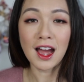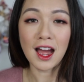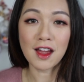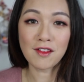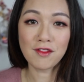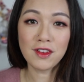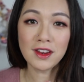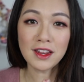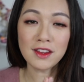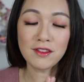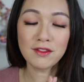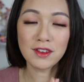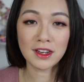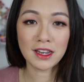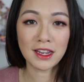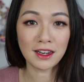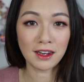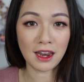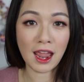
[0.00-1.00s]
I really
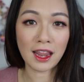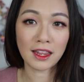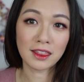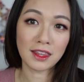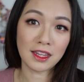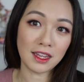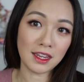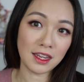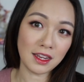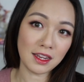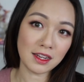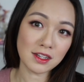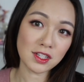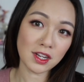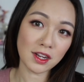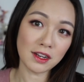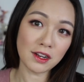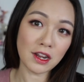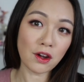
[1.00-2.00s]
really like the
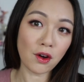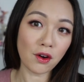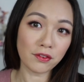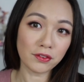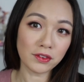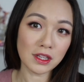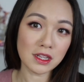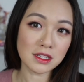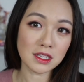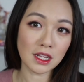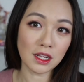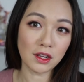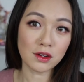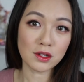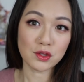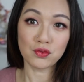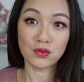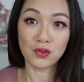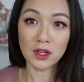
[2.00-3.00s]
turnout of this it
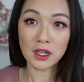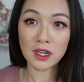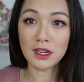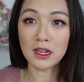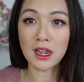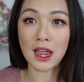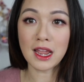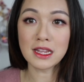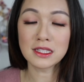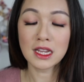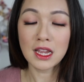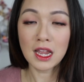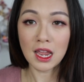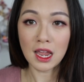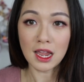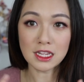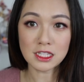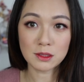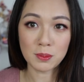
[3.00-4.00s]
looks really nice
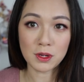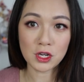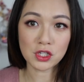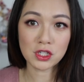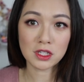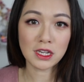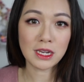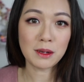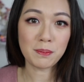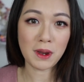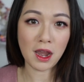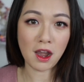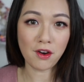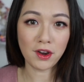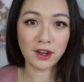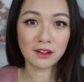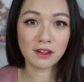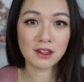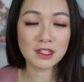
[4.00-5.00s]
especially
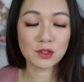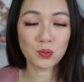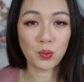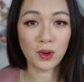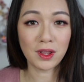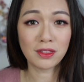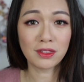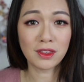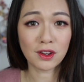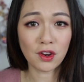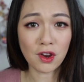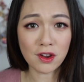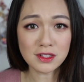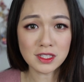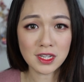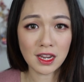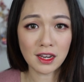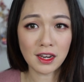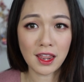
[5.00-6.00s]
pairing this with the
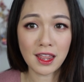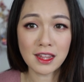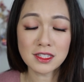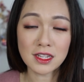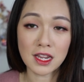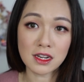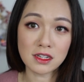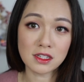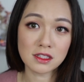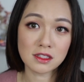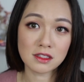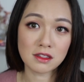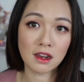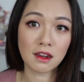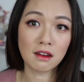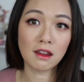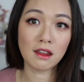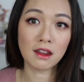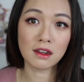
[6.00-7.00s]
contact lens I just
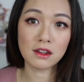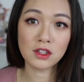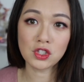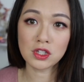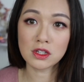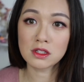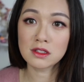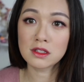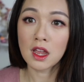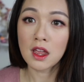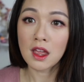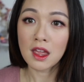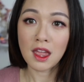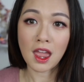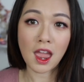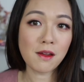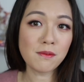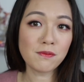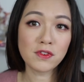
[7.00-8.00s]
think it just
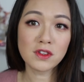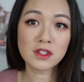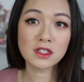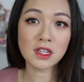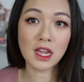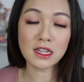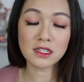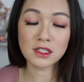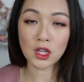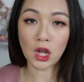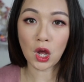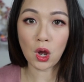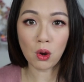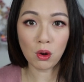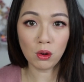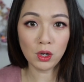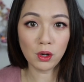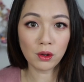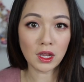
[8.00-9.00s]
emphasized the
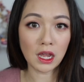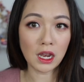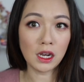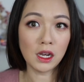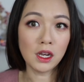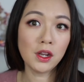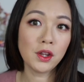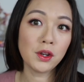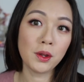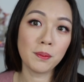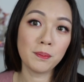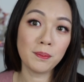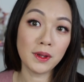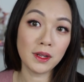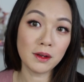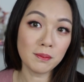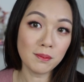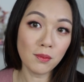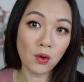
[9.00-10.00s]
whole look a little
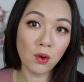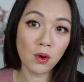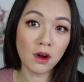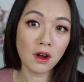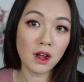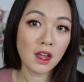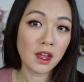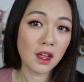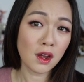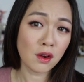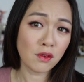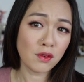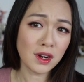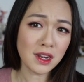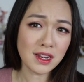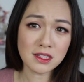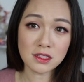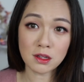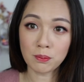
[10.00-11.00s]
bit more
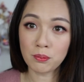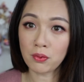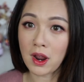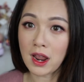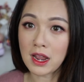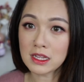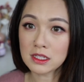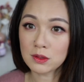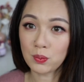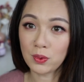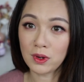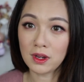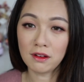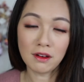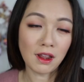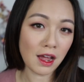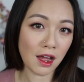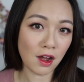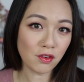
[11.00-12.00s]
really surprised
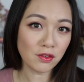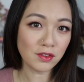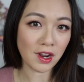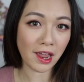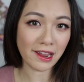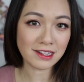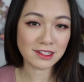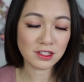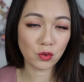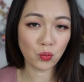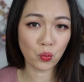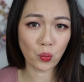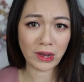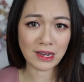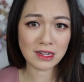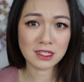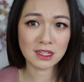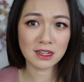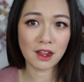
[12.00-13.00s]
with how nice the
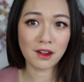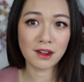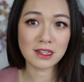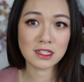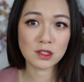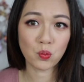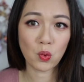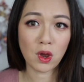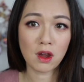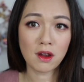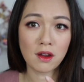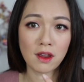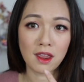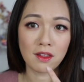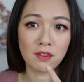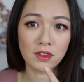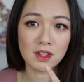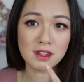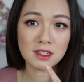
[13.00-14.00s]
wing turned out as well
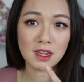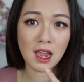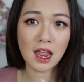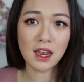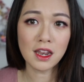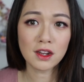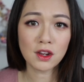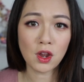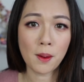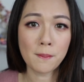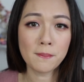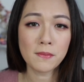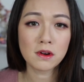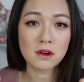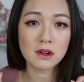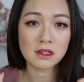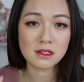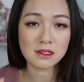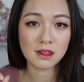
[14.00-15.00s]
and this color
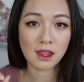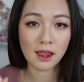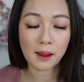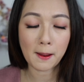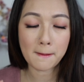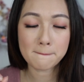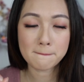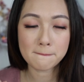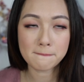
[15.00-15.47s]
combo is like